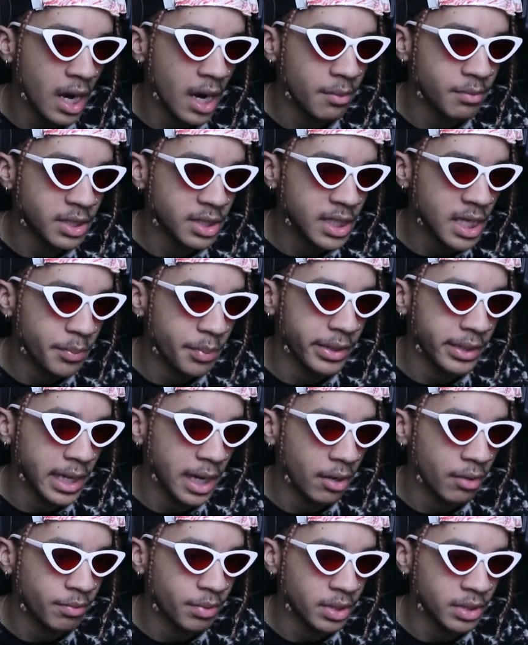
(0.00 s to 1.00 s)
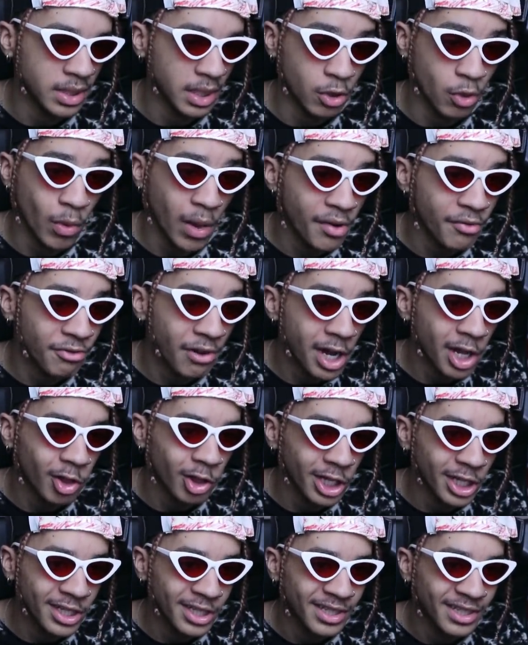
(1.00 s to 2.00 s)
I'm skipping now because I quite
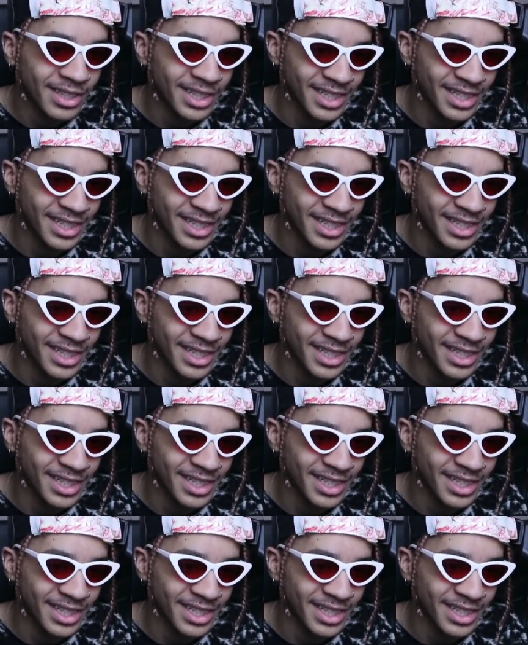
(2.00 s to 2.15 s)
frankly,